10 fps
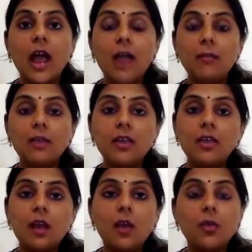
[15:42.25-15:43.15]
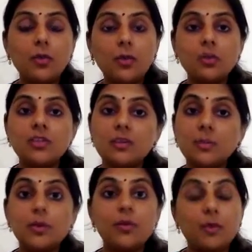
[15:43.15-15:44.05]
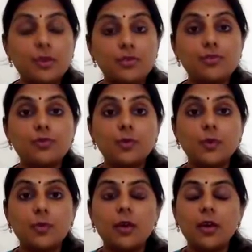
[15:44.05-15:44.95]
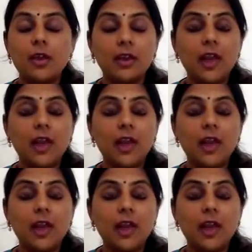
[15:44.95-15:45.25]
and me here with all the support, I wanted to quit working.